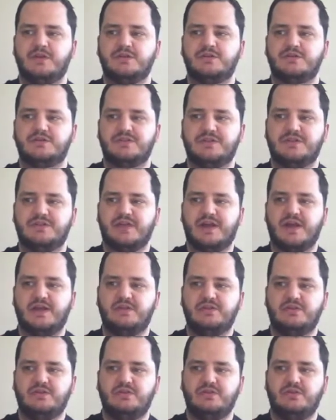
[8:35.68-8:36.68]
so
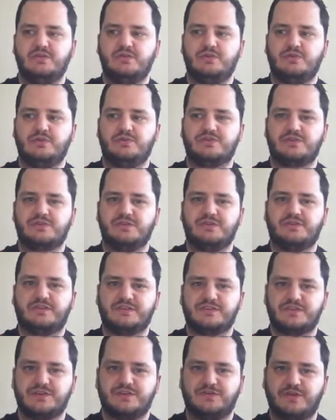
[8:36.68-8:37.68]
that
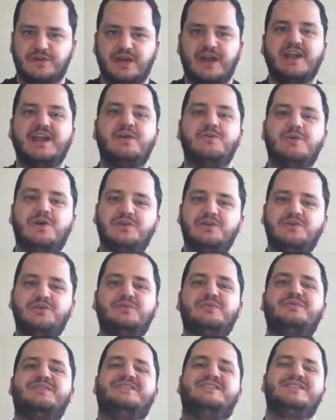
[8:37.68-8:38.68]
so for anyone
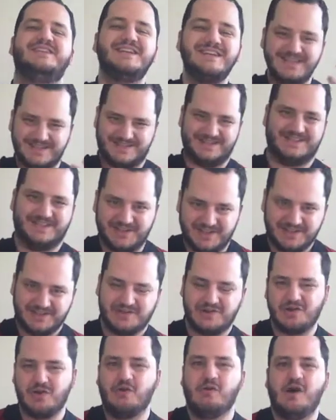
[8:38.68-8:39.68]
who didn't
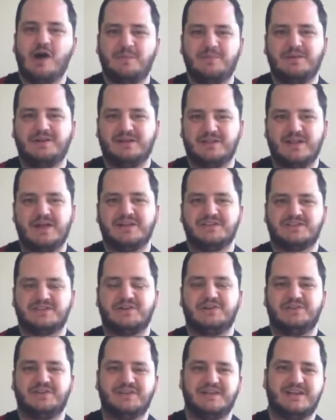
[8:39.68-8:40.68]
grow up in
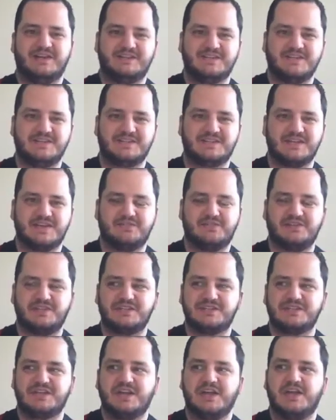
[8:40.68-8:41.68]
Glasgow in the
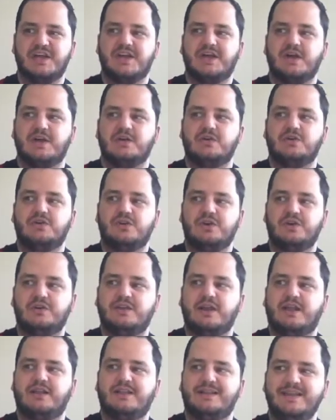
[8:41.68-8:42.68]
1970s
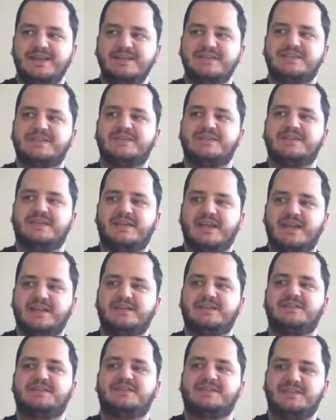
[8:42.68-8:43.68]
could at least
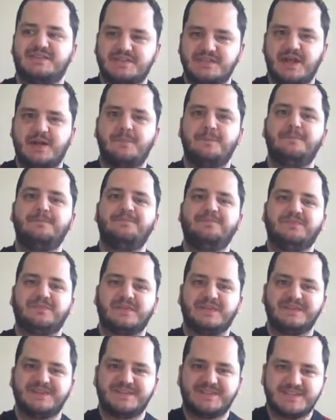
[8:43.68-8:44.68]
get some
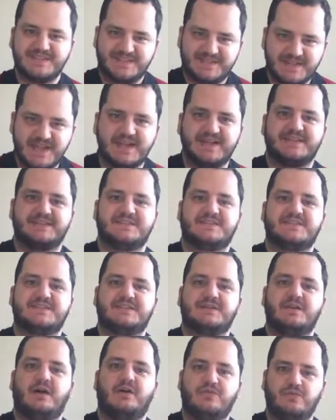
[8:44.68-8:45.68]

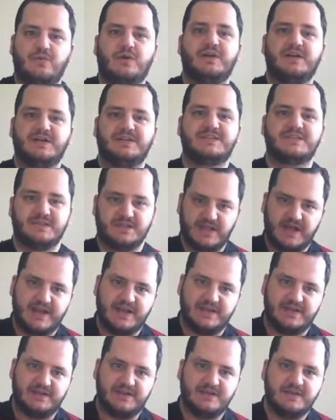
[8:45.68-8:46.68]
sense of what it's
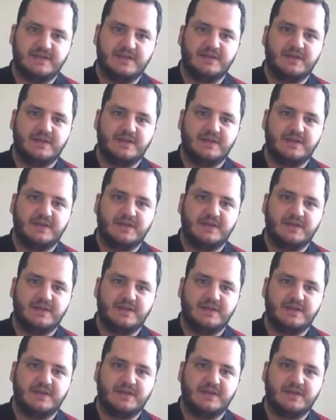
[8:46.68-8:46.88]
like.